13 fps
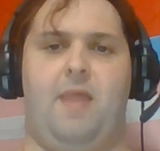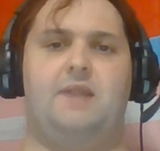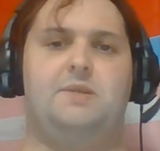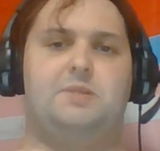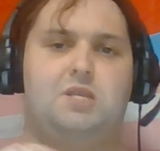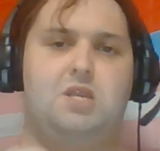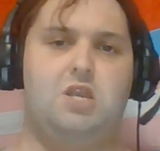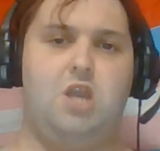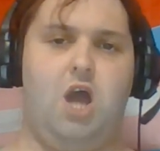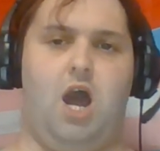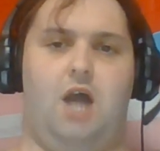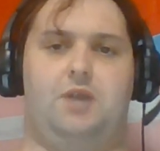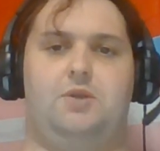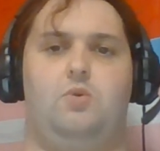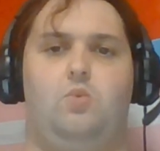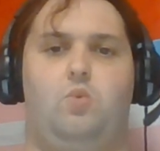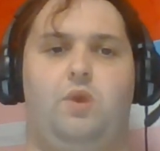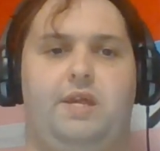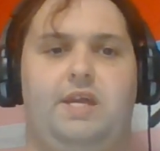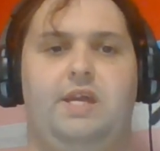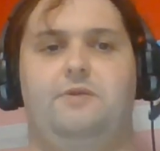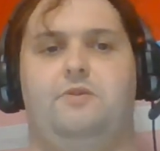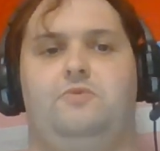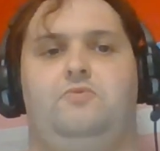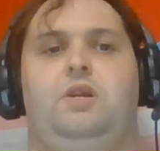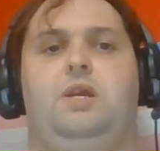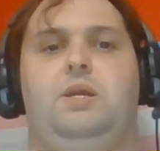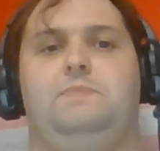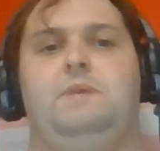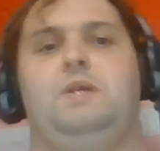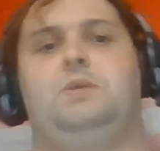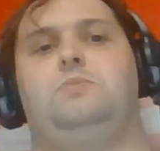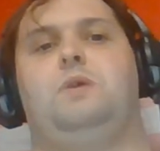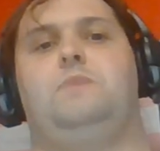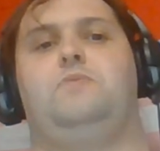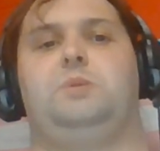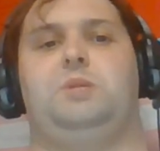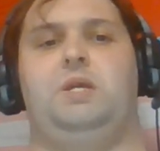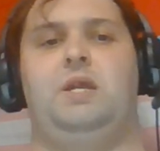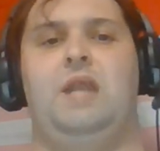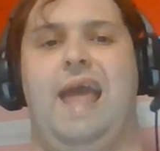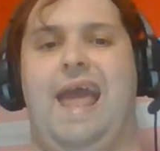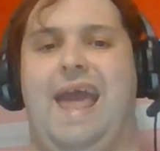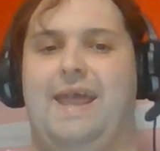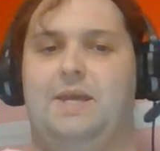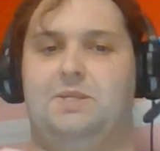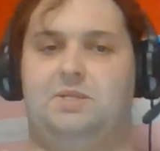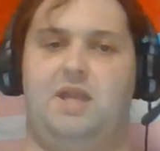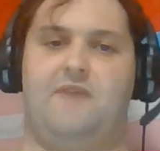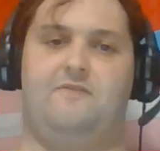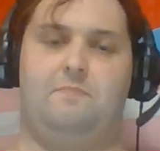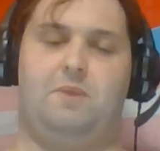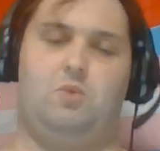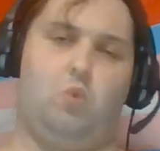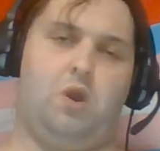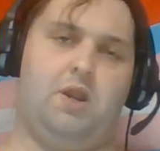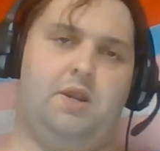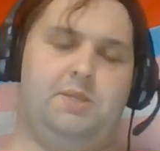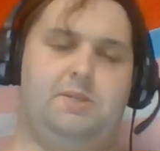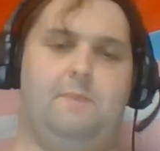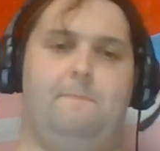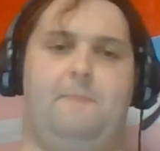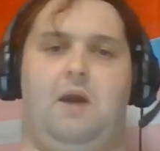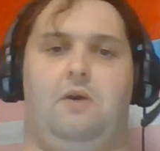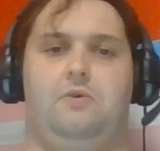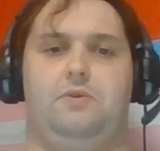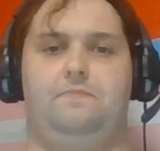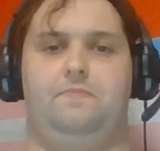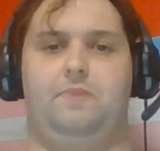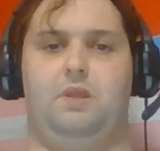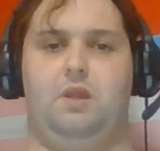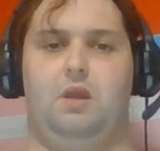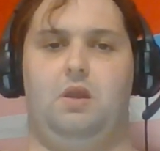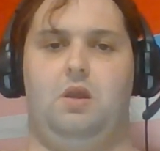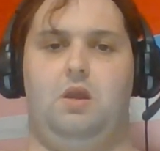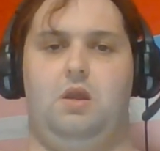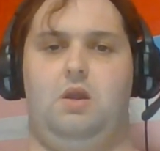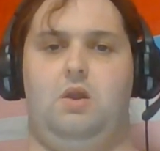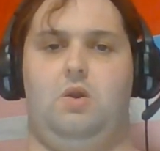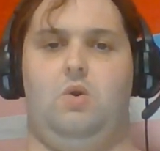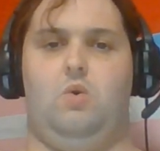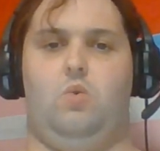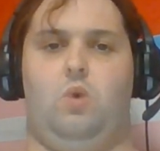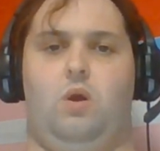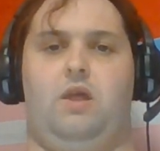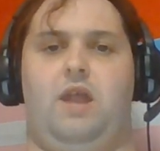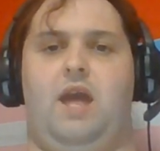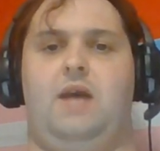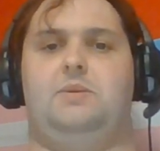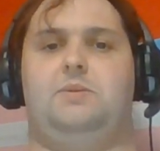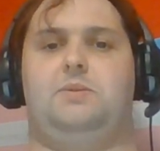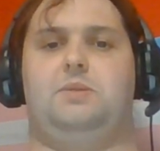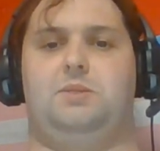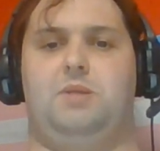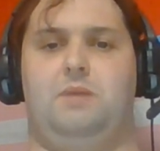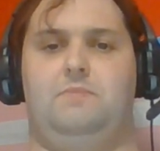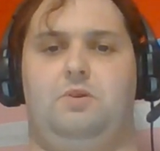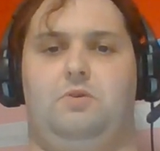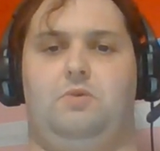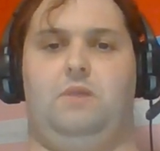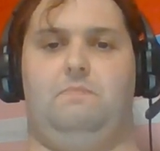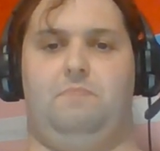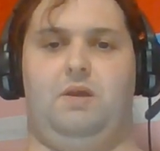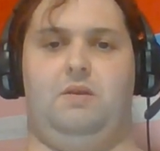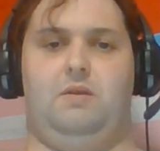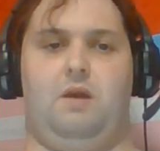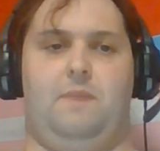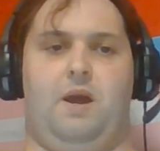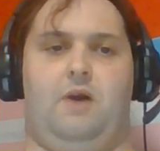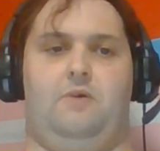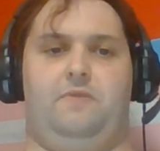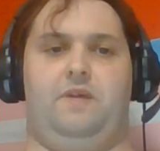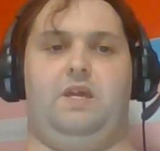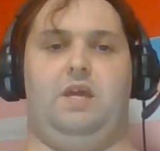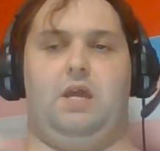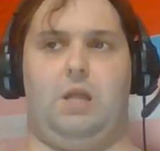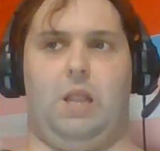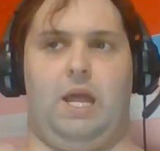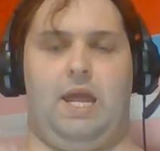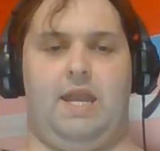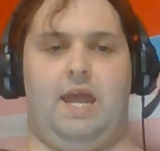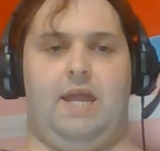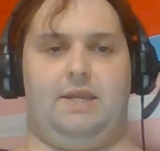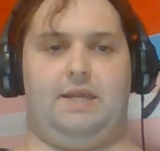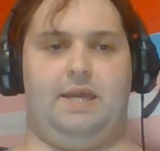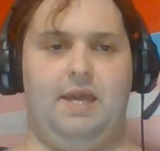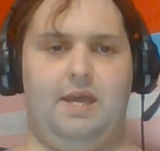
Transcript: That is not what heathenry is meant to represent and has never been what it is about. While it has to some degree been about the clan and